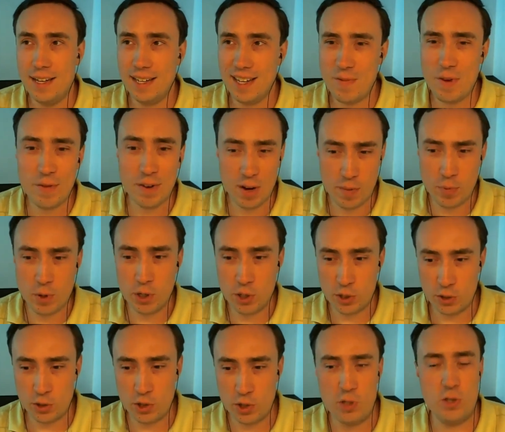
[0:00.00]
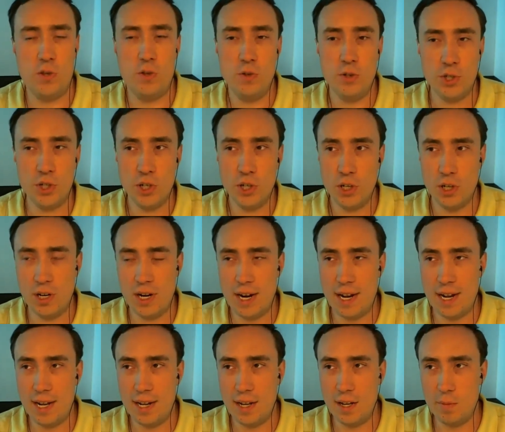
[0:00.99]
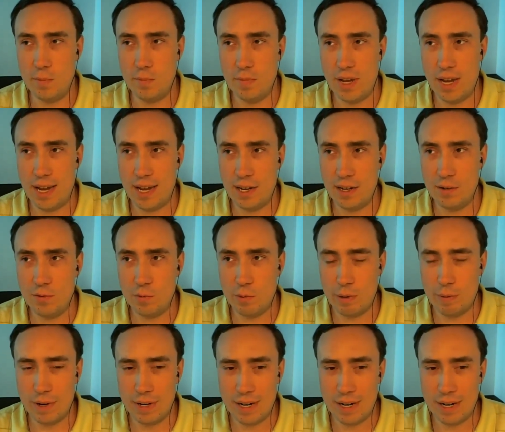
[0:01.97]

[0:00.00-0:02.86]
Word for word: can be very personal to the user, um, and we